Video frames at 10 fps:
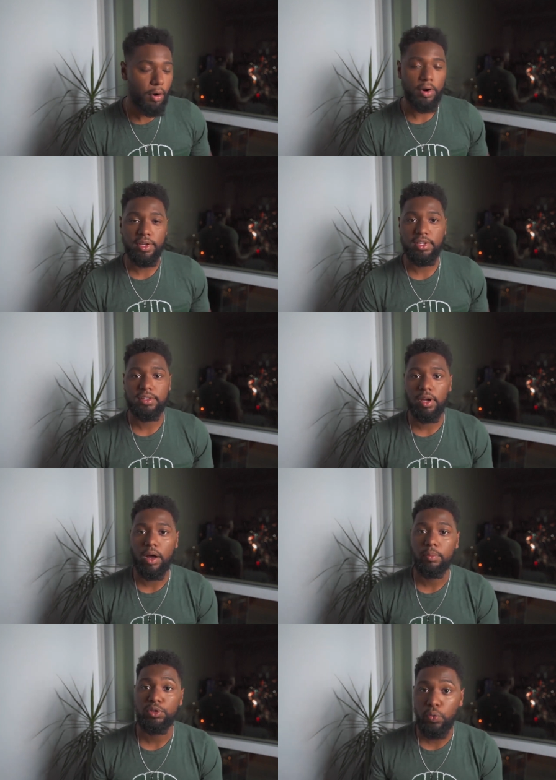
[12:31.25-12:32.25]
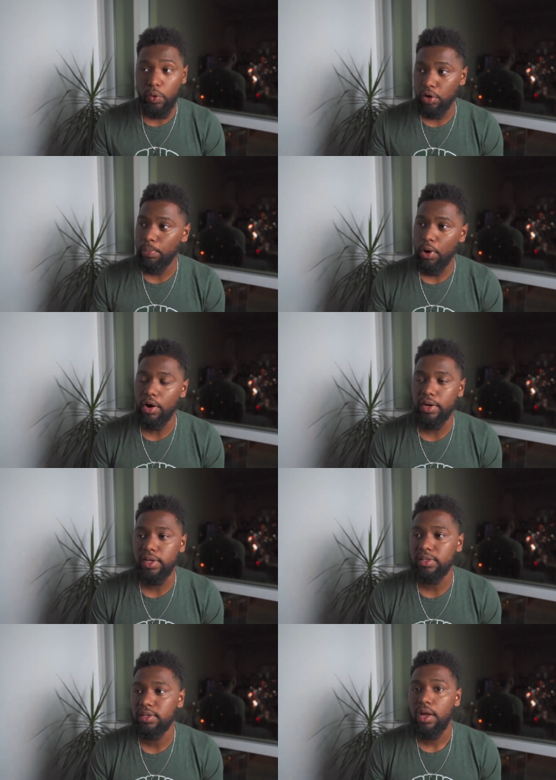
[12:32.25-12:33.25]
parties, Twitter
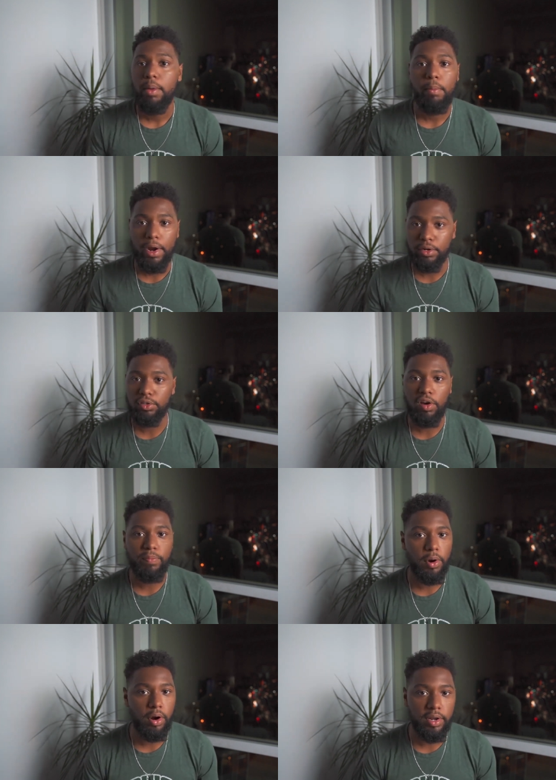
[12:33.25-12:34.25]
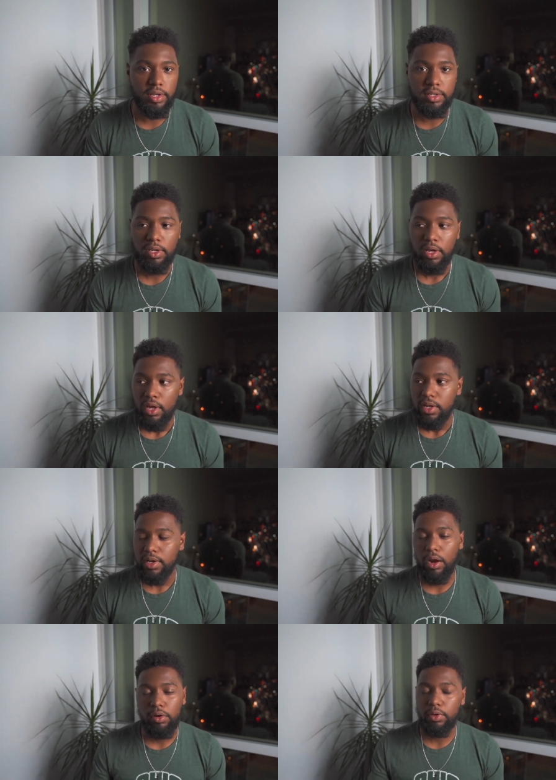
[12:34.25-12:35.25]
parties, Microsoft parties.
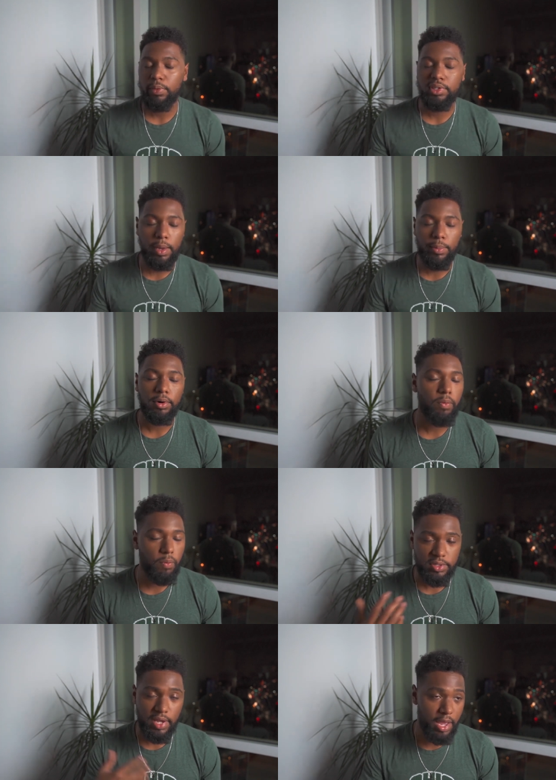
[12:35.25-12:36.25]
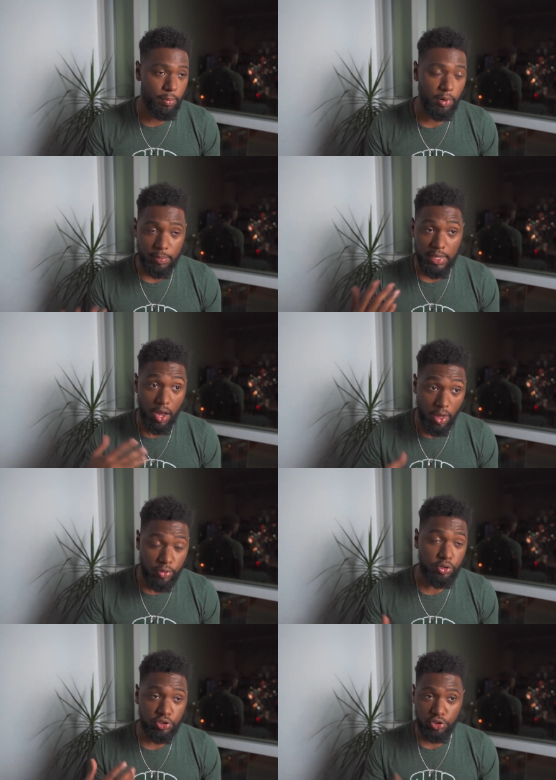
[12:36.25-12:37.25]
Not only was I able to meet
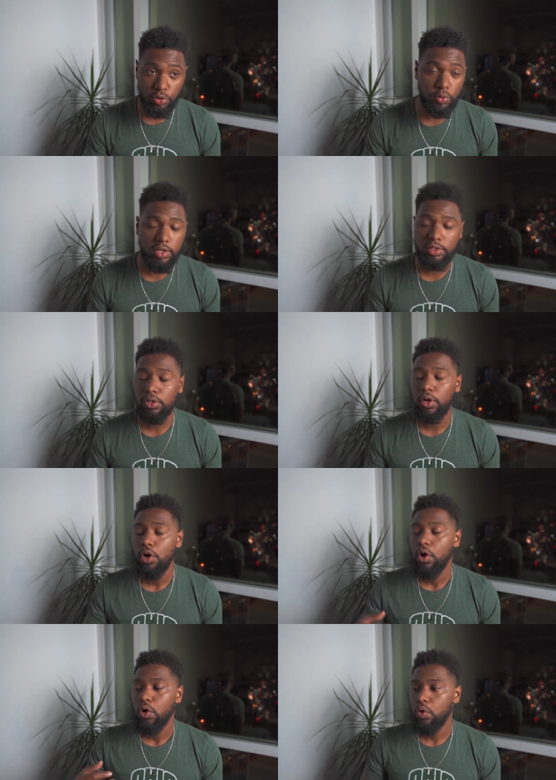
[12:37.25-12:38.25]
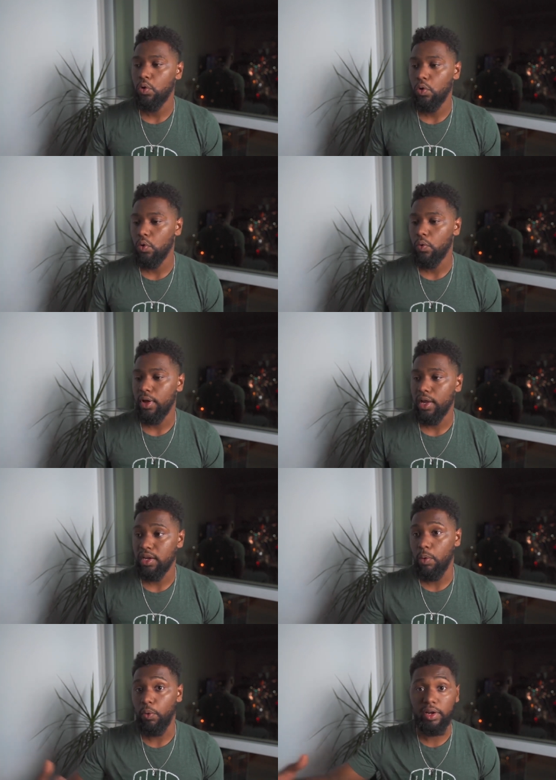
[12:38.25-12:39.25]
other students who
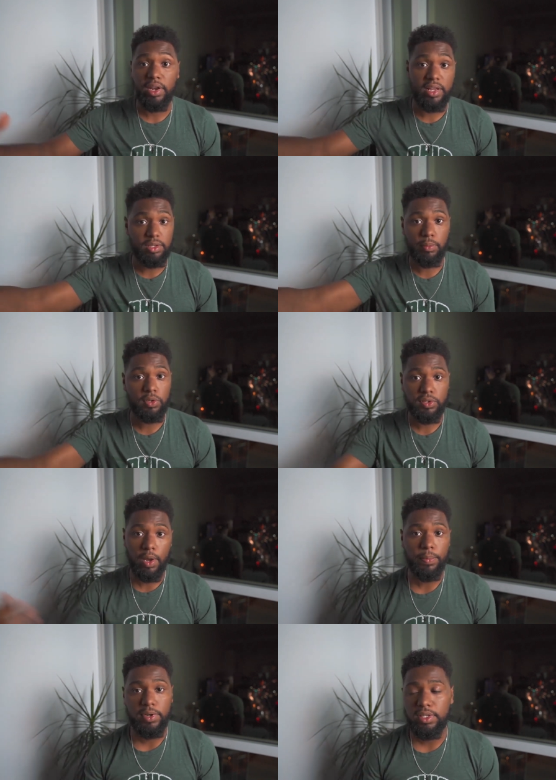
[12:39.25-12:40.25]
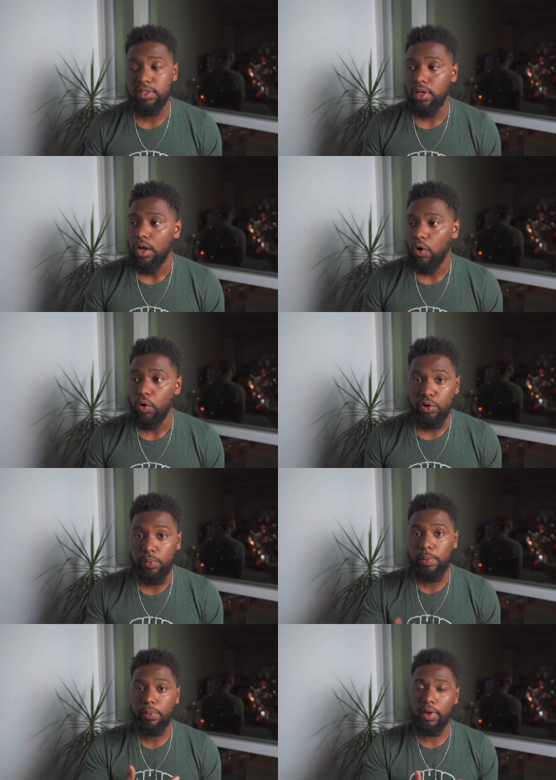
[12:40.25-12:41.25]
end up working at some of those companies or
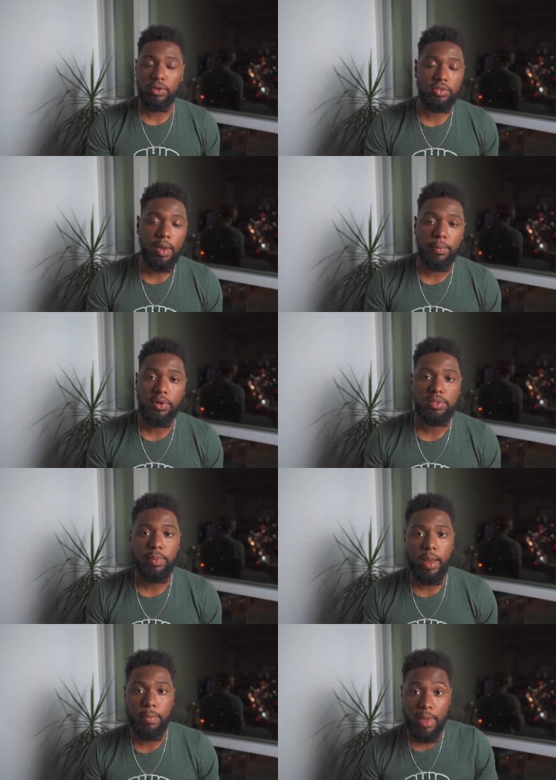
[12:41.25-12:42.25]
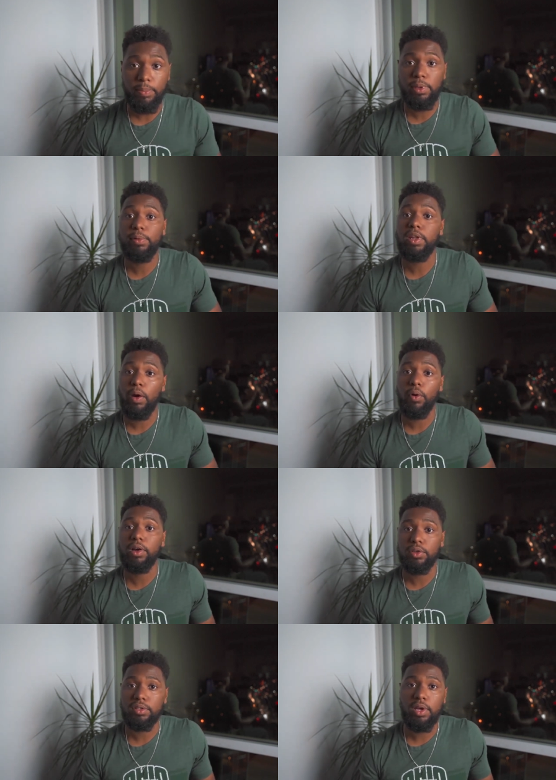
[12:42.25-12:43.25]
new people at those companies, but I met people that
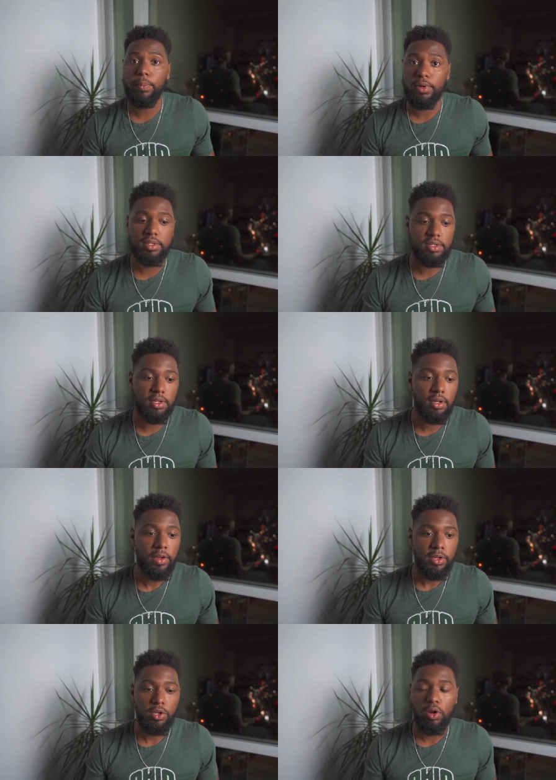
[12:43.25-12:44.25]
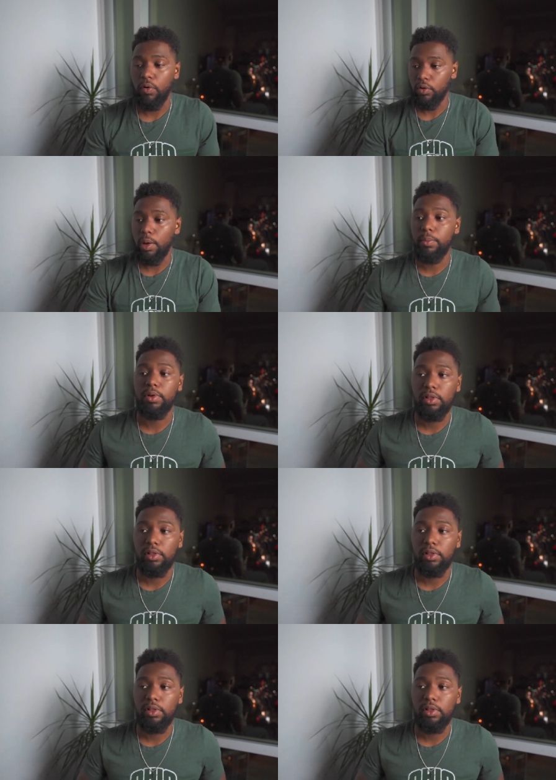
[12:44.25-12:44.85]
work at those companies. And, you know,